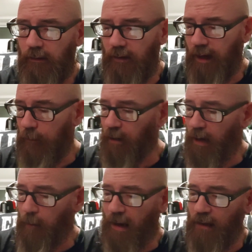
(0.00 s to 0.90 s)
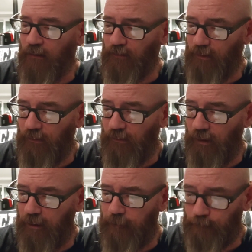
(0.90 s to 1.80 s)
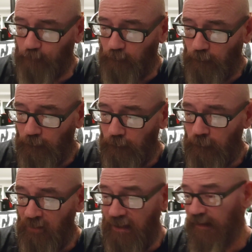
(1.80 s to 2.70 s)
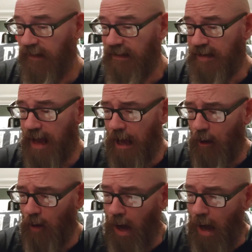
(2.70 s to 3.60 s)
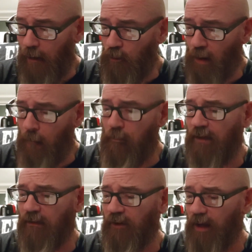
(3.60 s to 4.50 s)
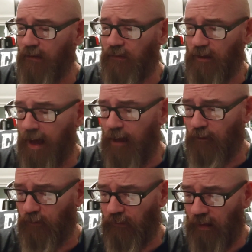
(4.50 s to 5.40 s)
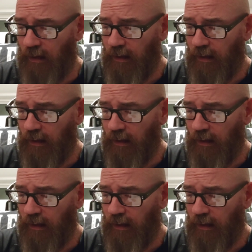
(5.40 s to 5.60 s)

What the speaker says: Then Abraham answered and said, indeed now, I who am but dust and ashes,